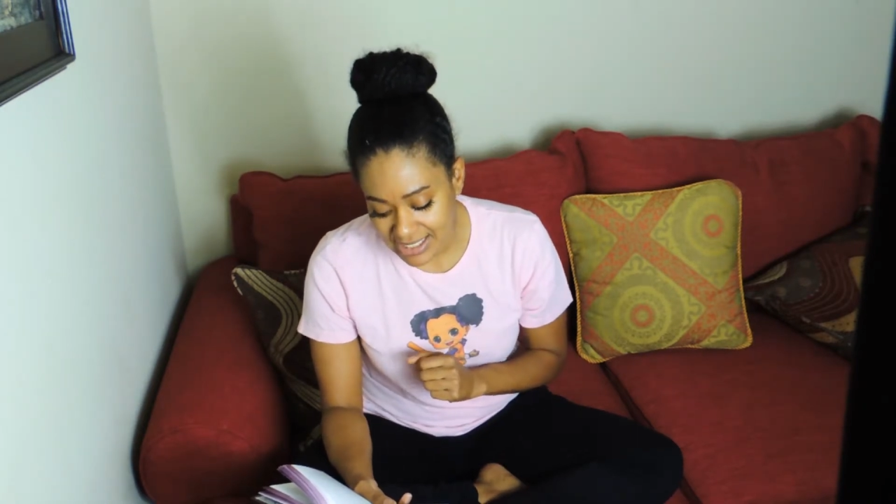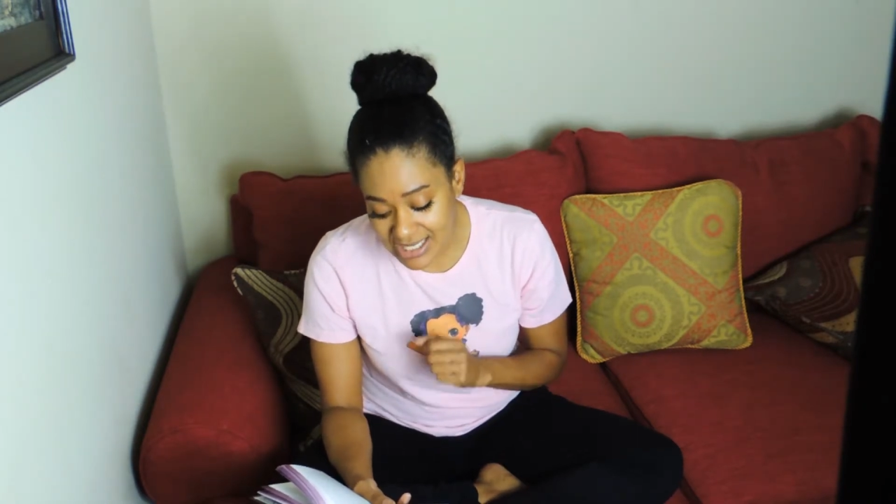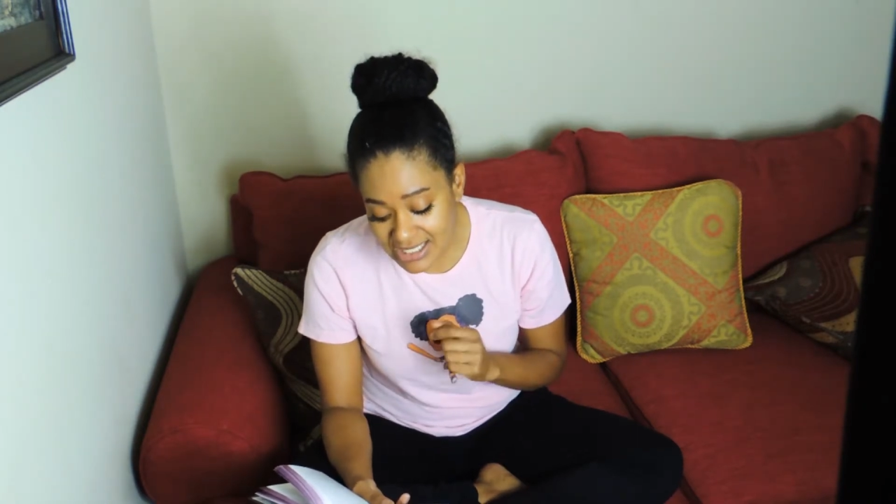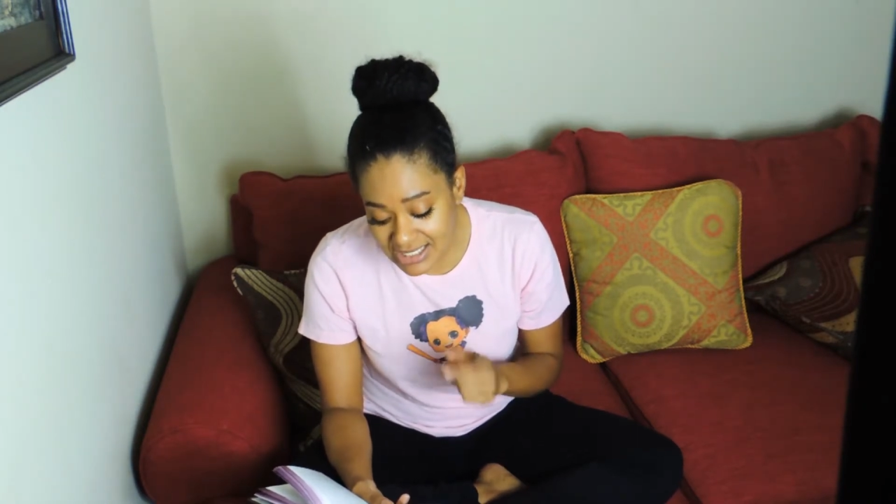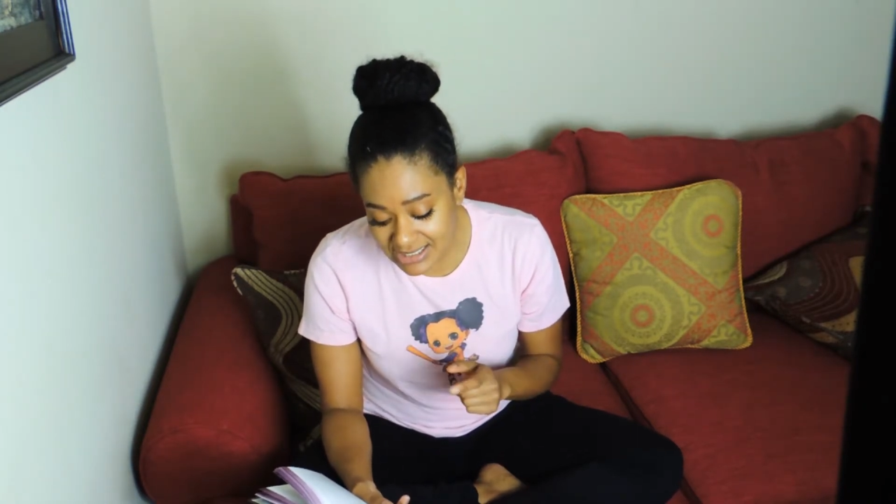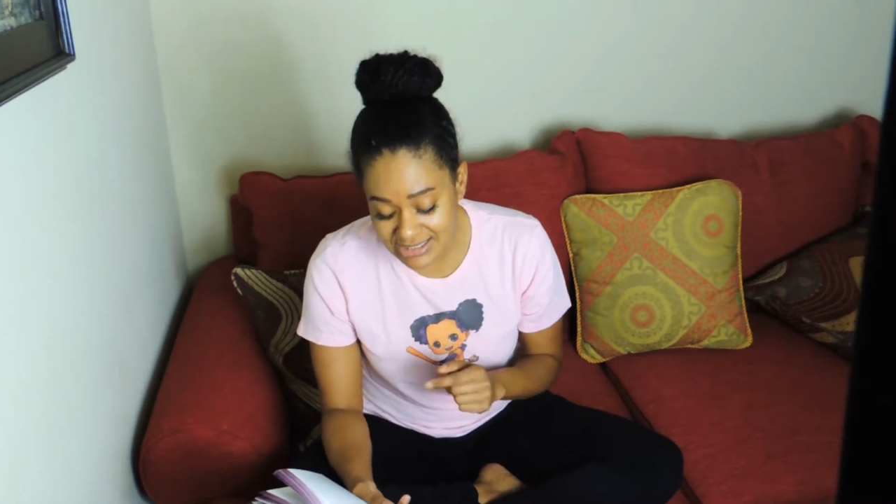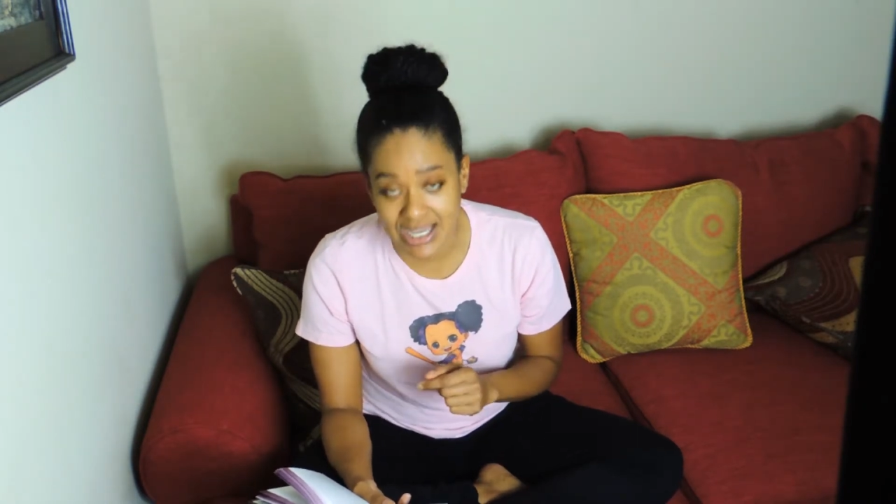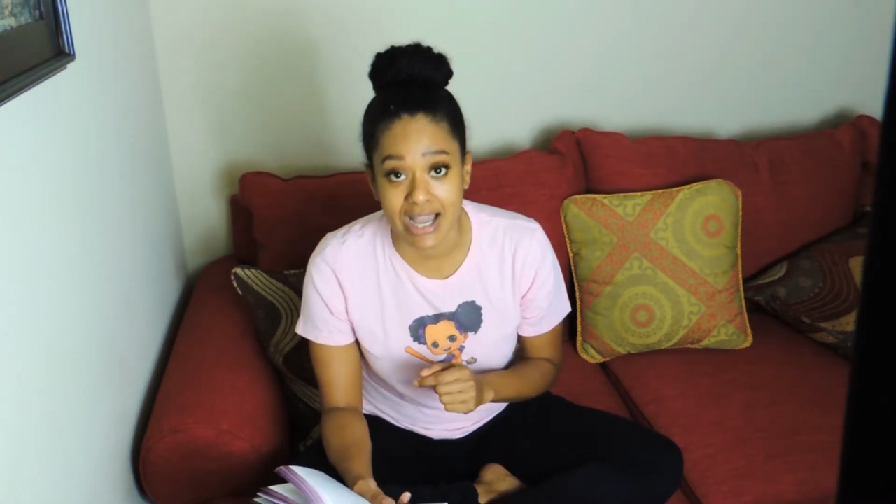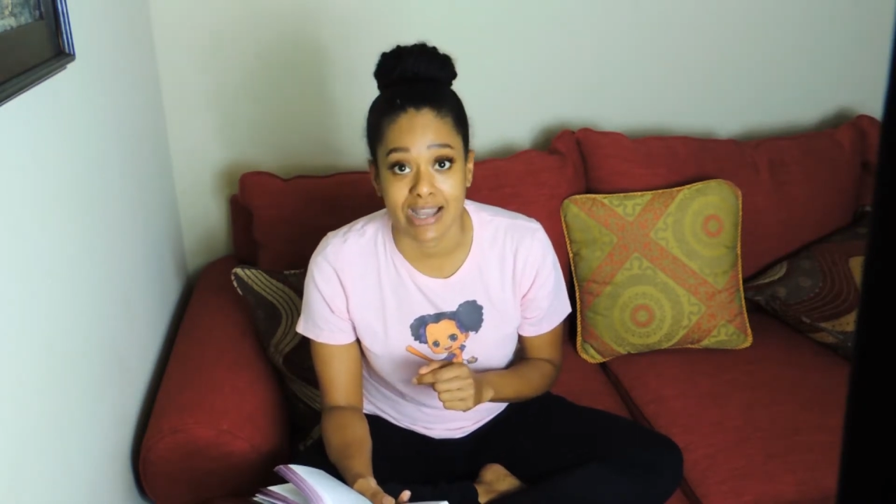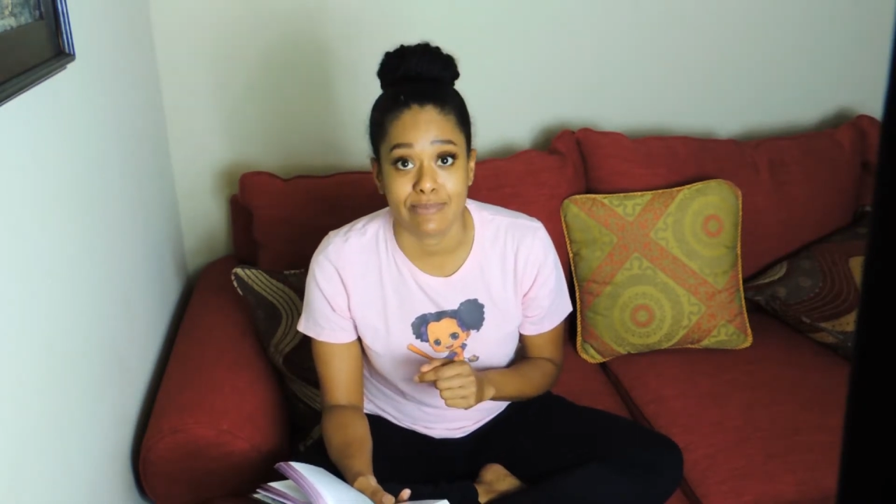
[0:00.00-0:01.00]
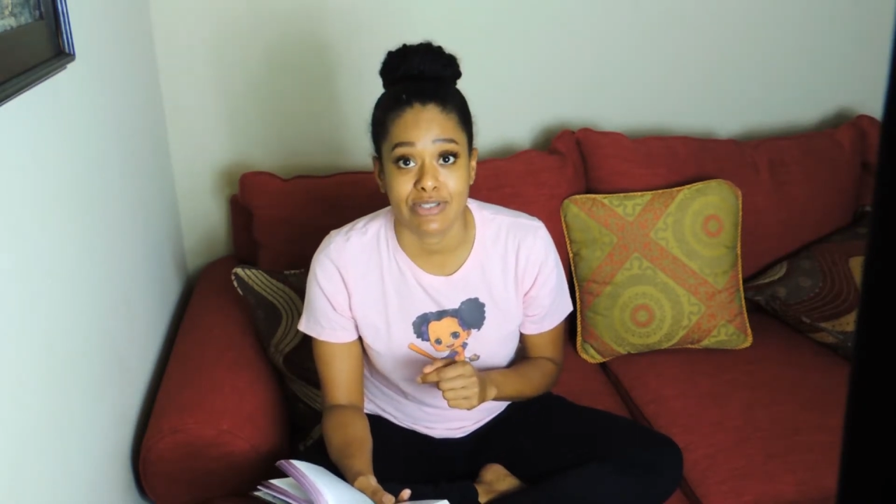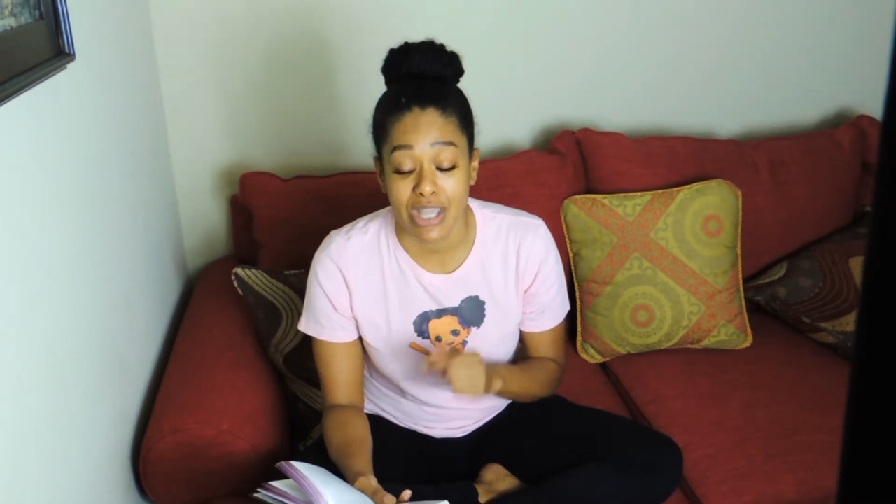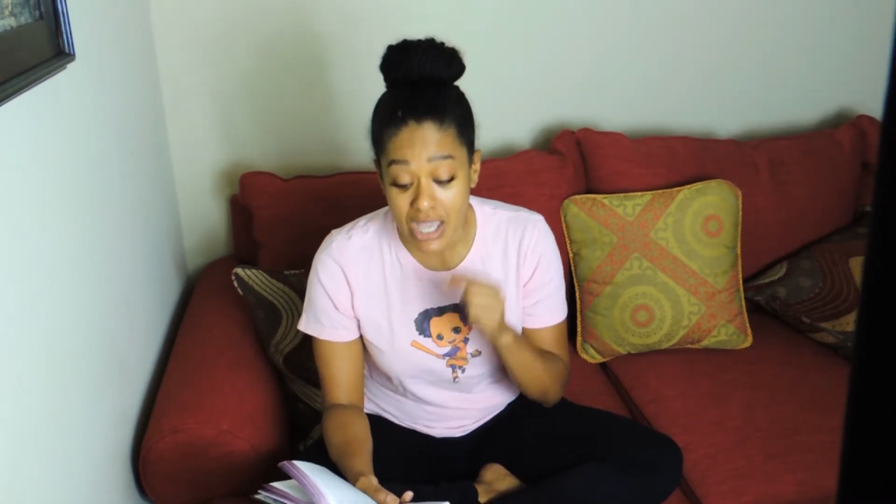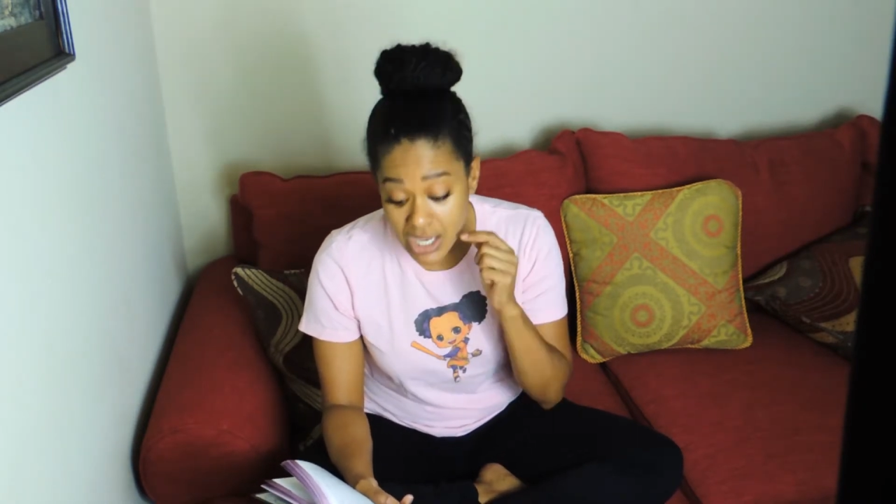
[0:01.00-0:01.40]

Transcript: in good times,